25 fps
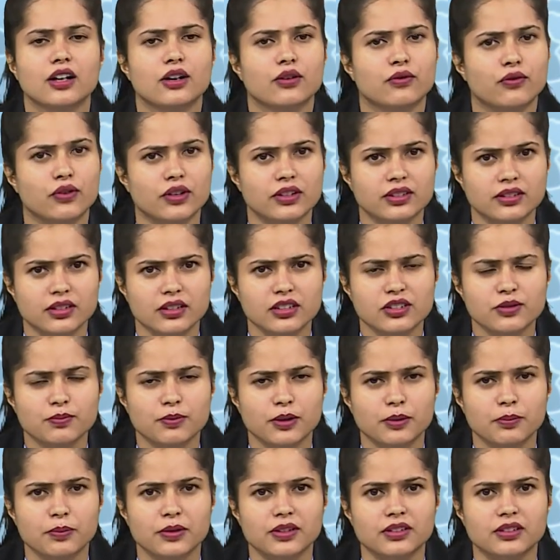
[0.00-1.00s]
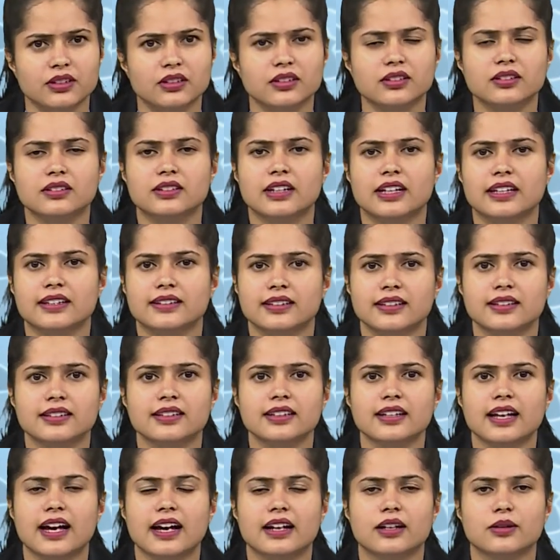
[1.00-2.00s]
For such purposes, the
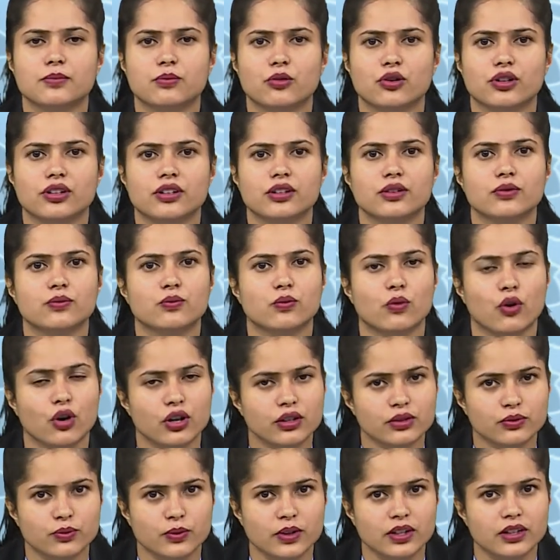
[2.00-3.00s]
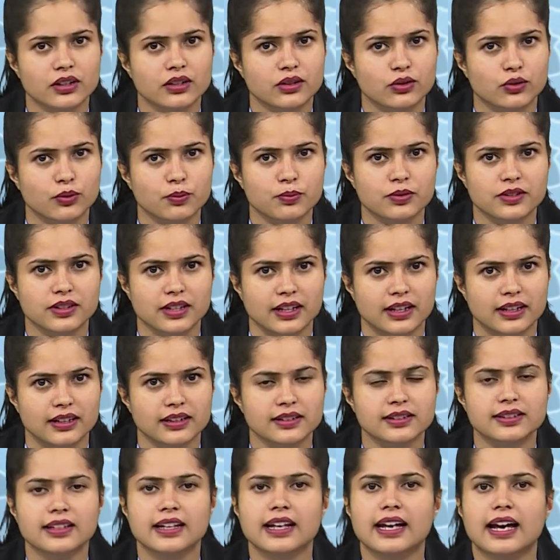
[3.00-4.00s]
SSE had appointed Volkswagen Group
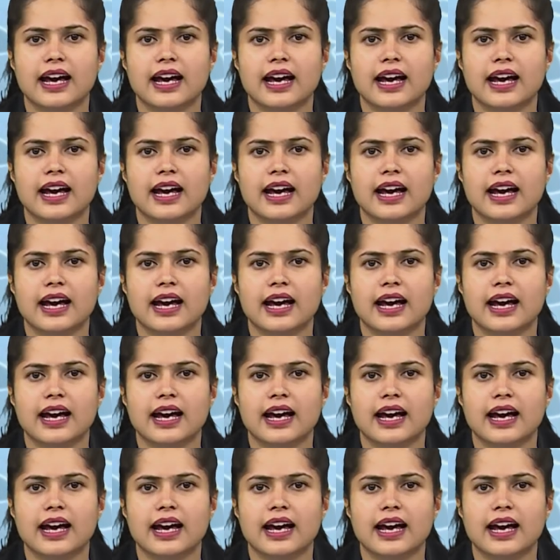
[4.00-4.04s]
Sales